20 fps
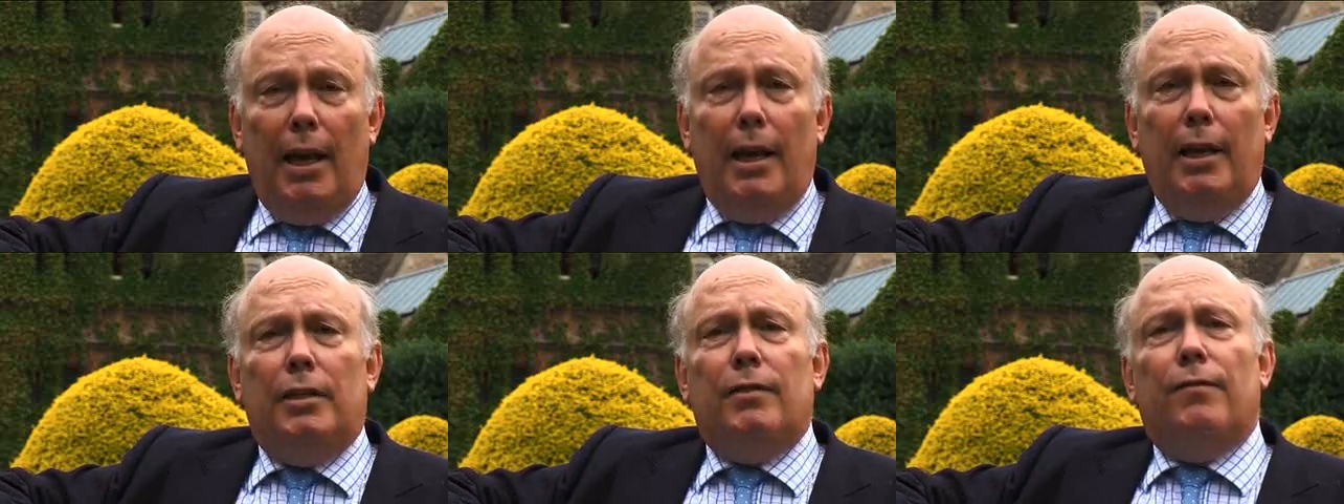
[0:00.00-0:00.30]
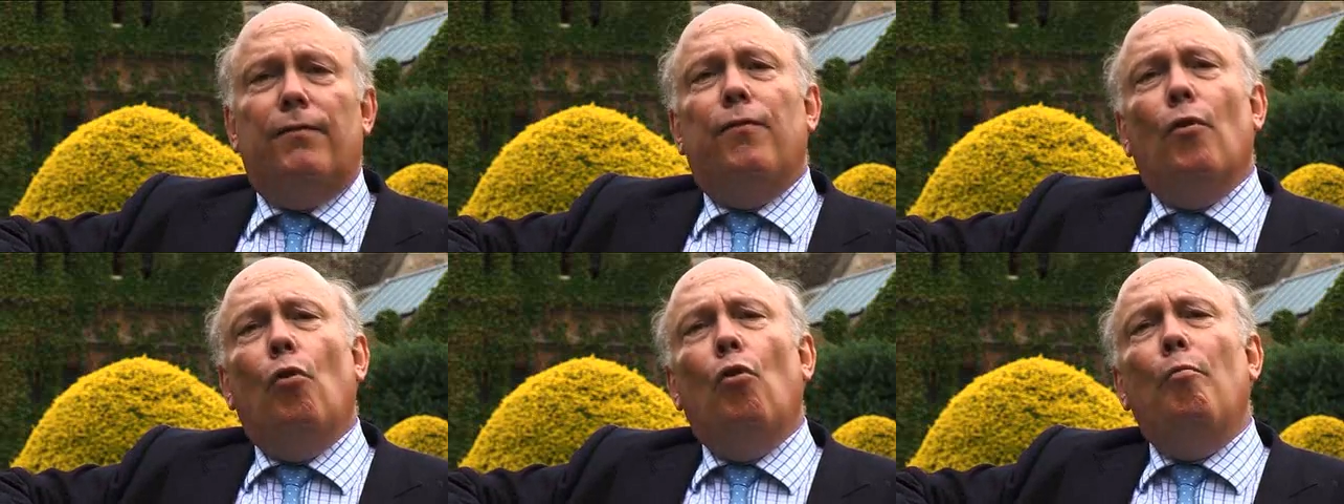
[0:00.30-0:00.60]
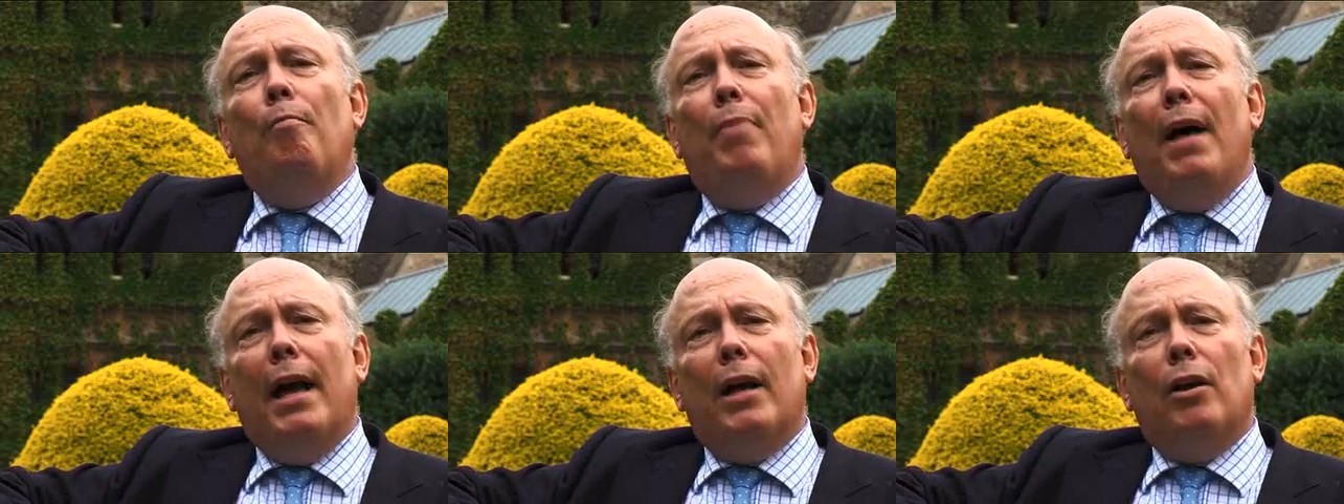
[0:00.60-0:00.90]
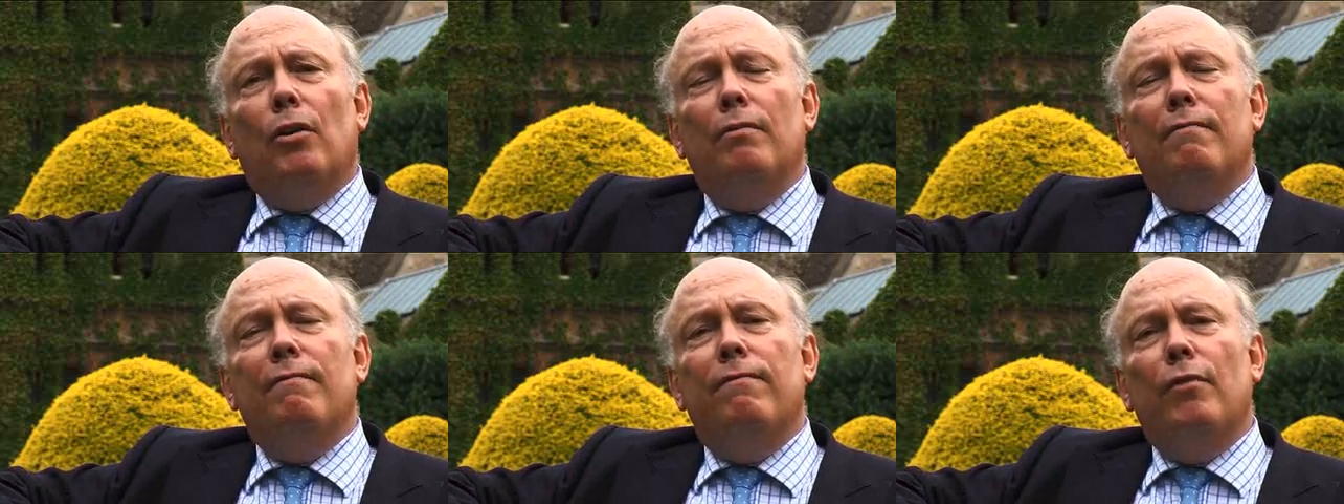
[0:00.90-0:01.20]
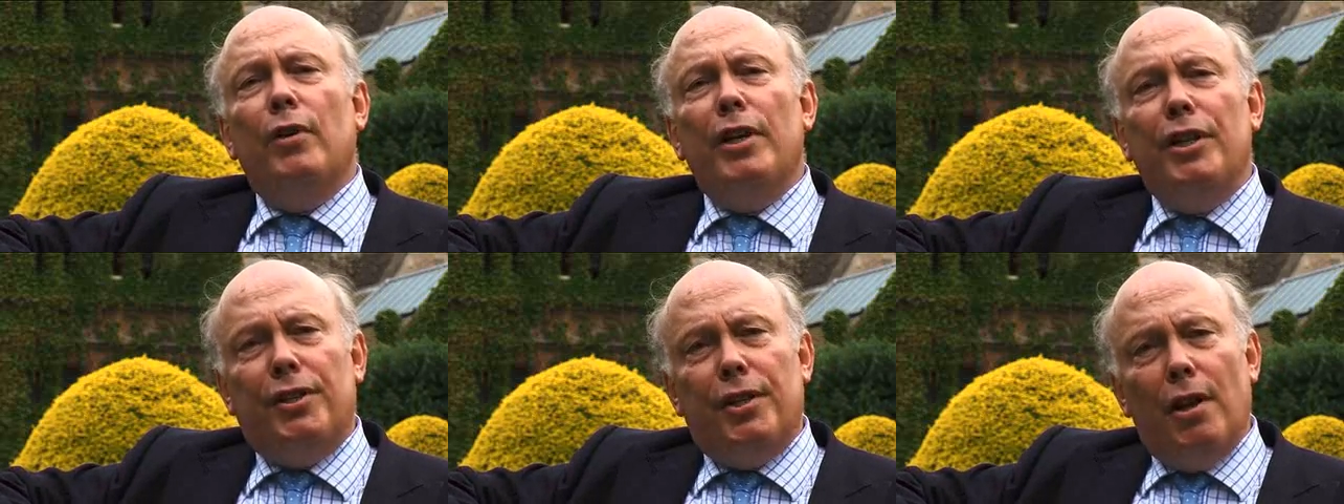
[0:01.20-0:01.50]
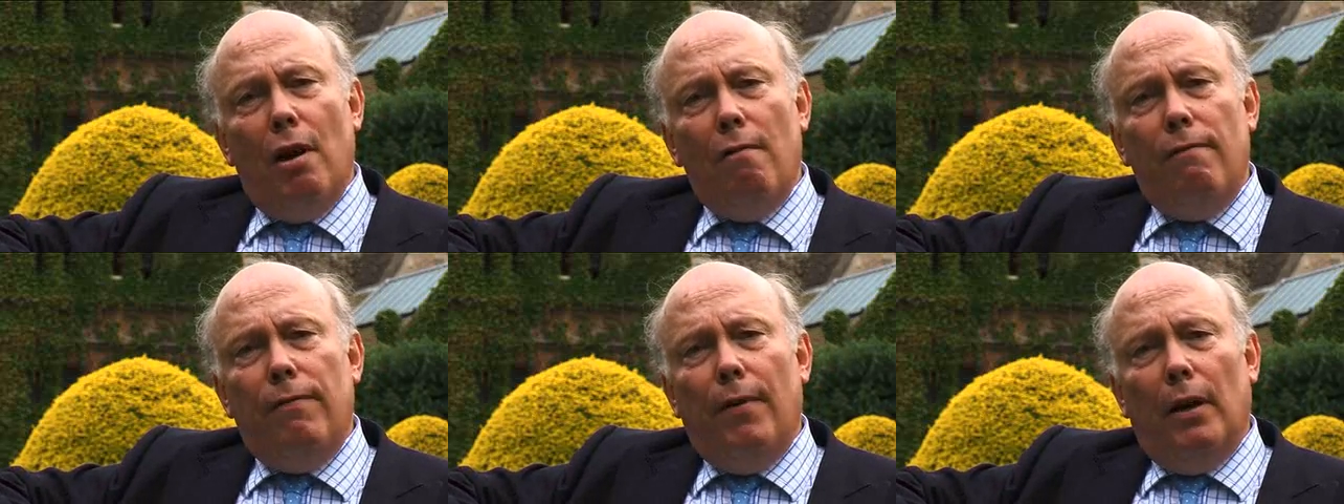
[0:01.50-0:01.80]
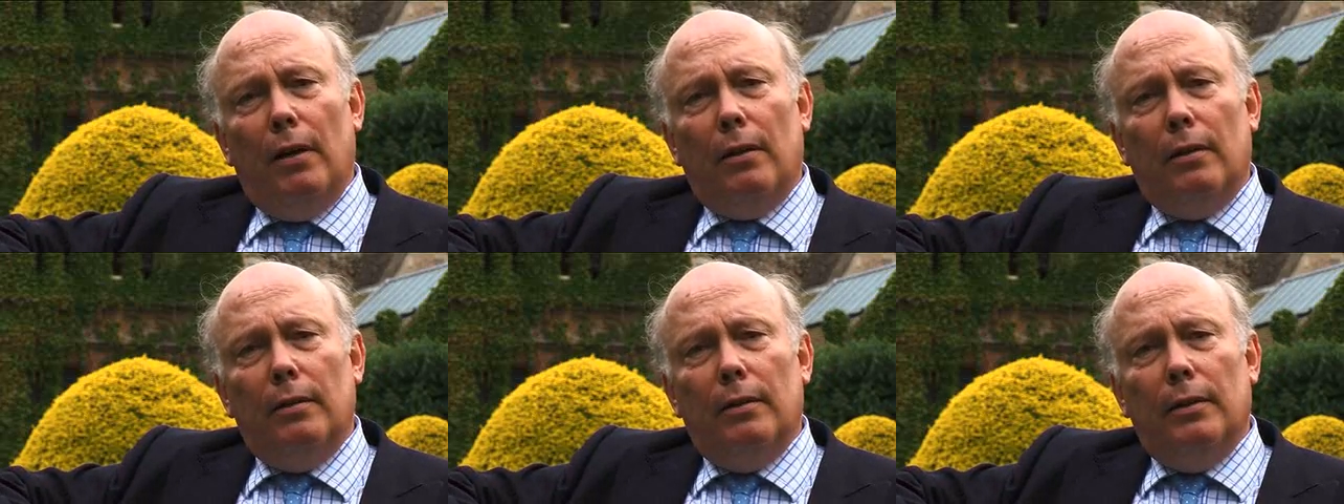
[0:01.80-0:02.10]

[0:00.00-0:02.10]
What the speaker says: is fall back on voiceover.